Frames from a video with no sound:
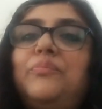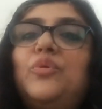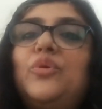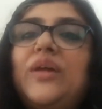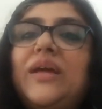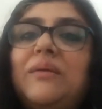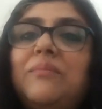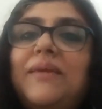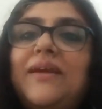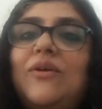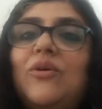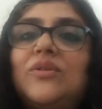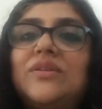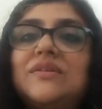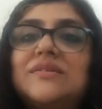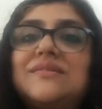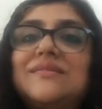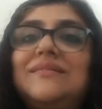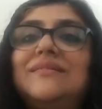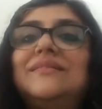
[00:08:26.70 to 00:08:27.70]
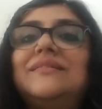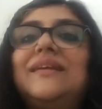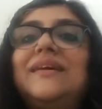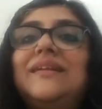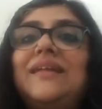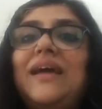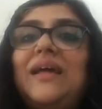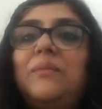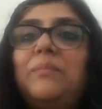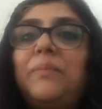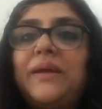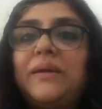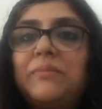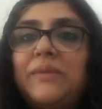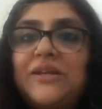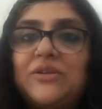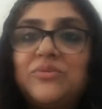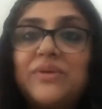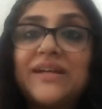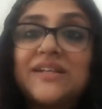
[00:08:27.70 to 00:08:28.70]
putting me on this earth and helping
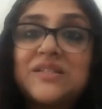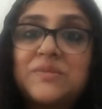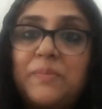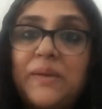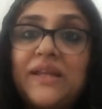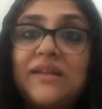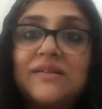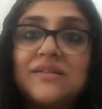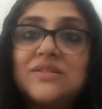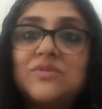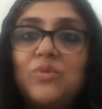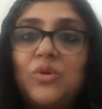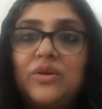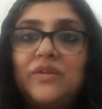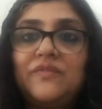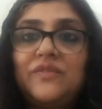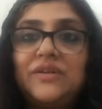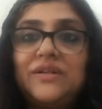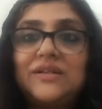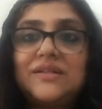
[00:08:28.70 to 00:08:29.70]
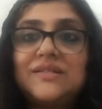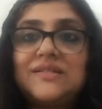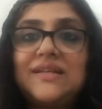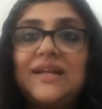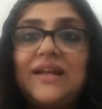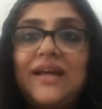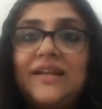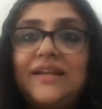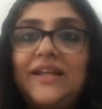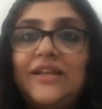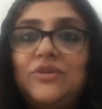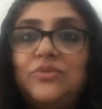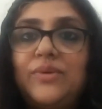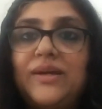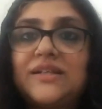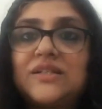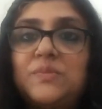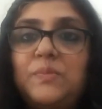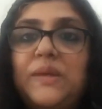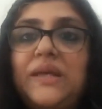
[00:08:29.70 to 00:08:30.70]
me to experience whatever it is that I need to
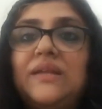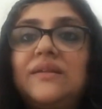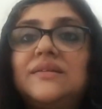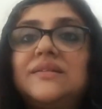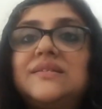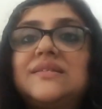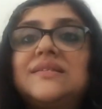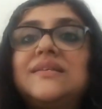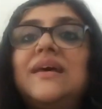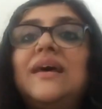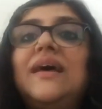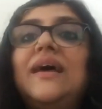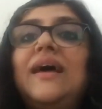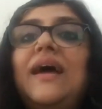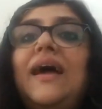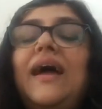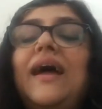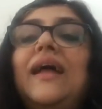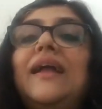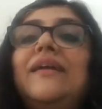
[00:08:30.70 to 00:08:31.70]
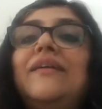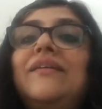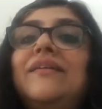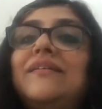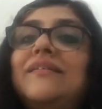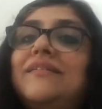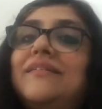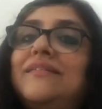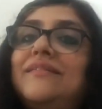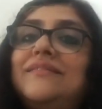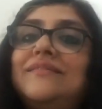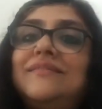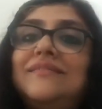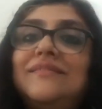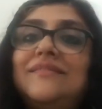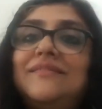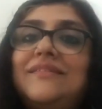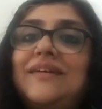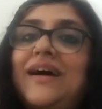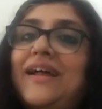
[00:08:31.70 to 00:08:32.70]
experience, and
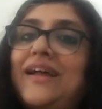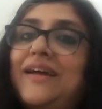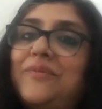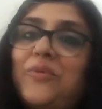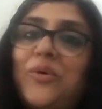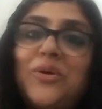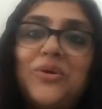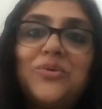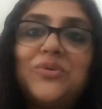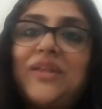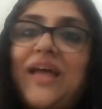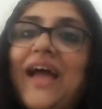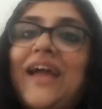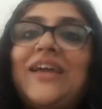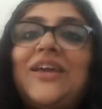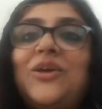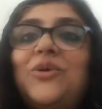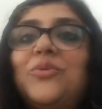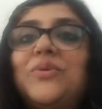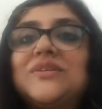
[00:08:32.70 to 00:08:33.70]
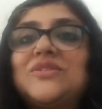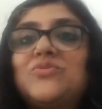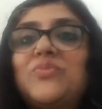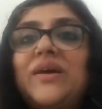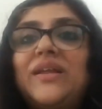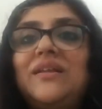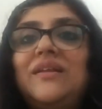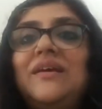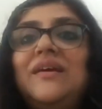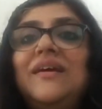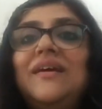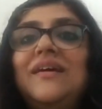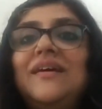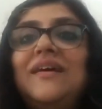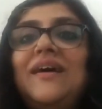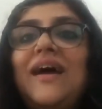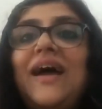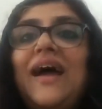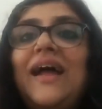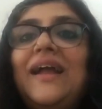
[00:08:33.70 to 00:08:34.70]
I want to thank you as well.
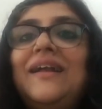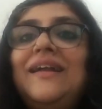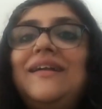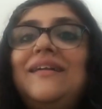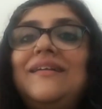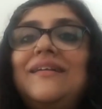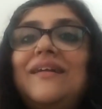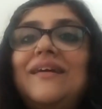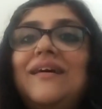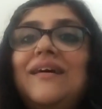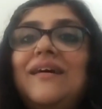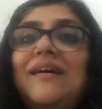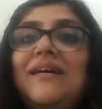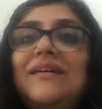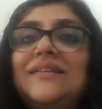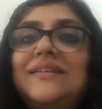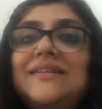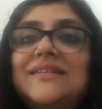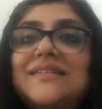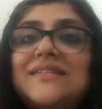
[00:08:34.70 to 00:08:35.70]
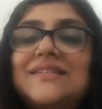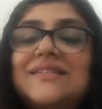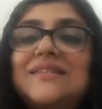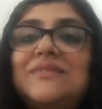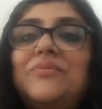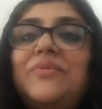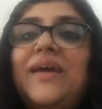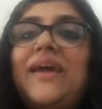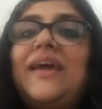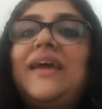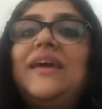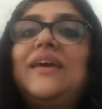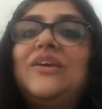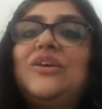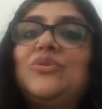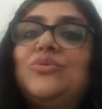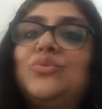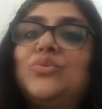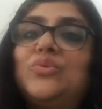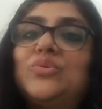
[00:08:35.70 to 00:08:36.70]
And this is the way
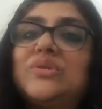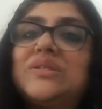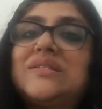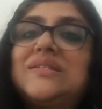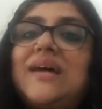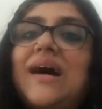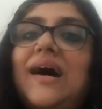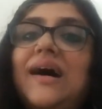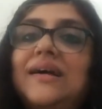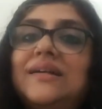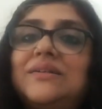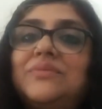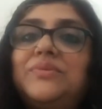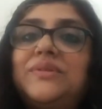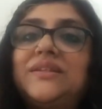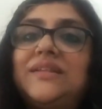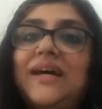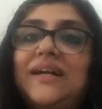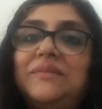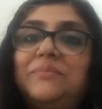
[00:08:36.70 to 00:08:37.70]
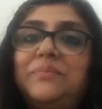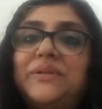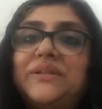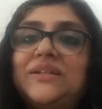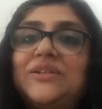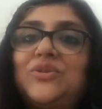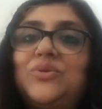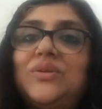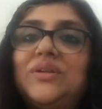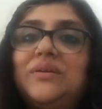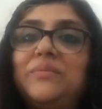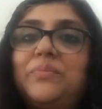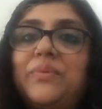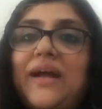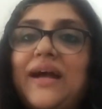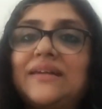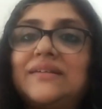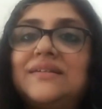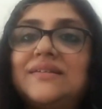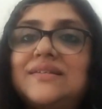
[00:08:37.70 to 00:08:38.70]
you start with that particular
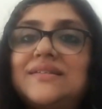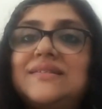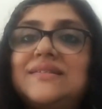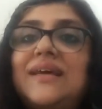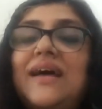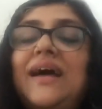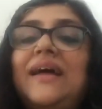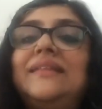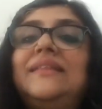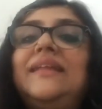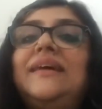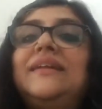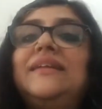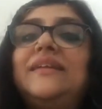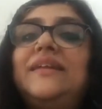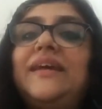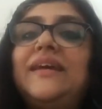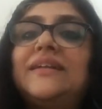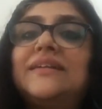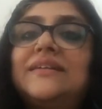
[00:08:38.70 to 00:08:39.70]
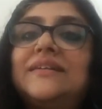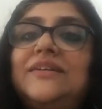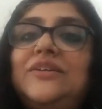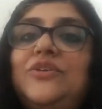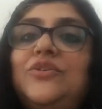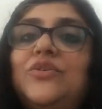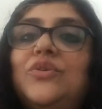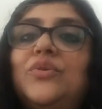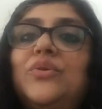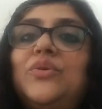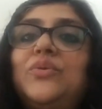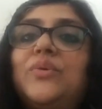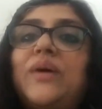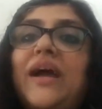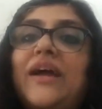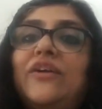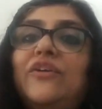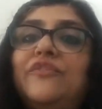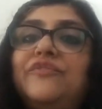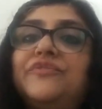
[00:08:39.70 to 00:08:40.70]
practice, and then you
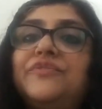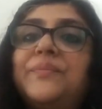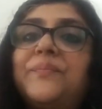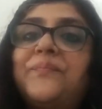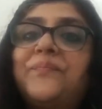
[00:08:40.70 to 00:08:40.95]
kind of